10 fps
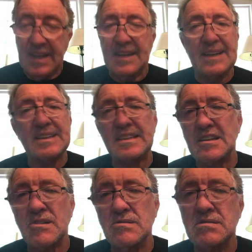It's
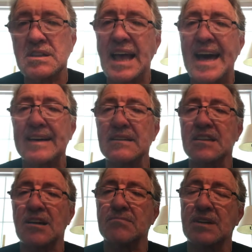so sad
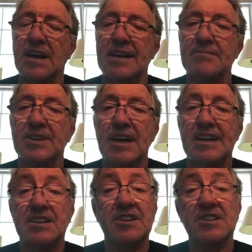sometimes
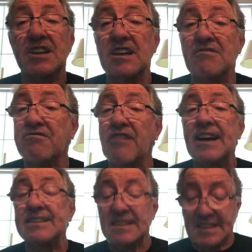to see
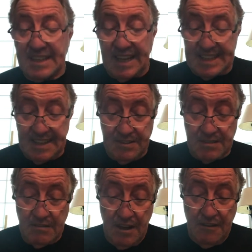friends and
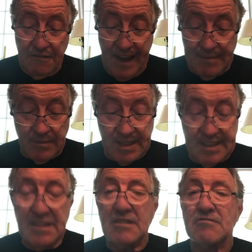even
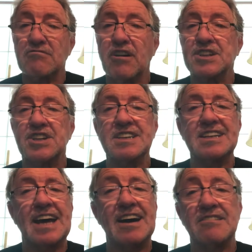family rushing
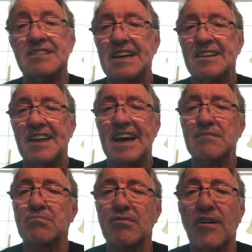down
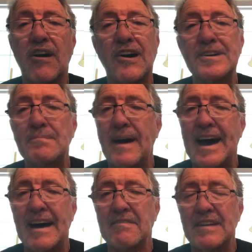that broad
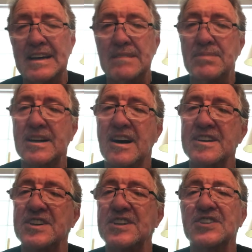path
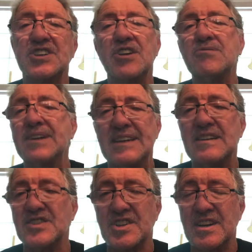because it's so
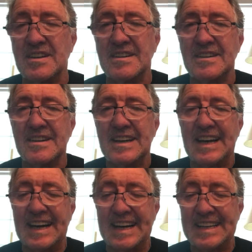easy
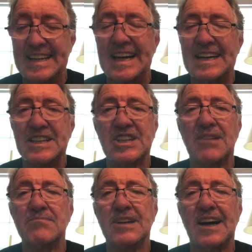and
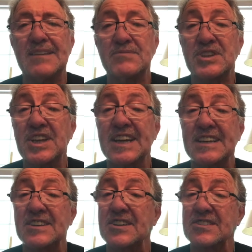sometimes
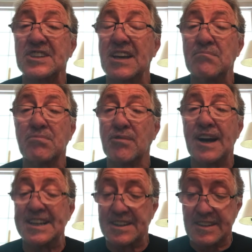things seem
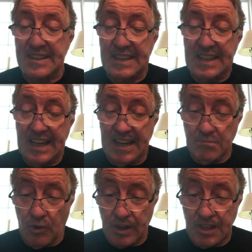brighter
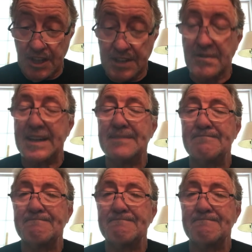and more glittery.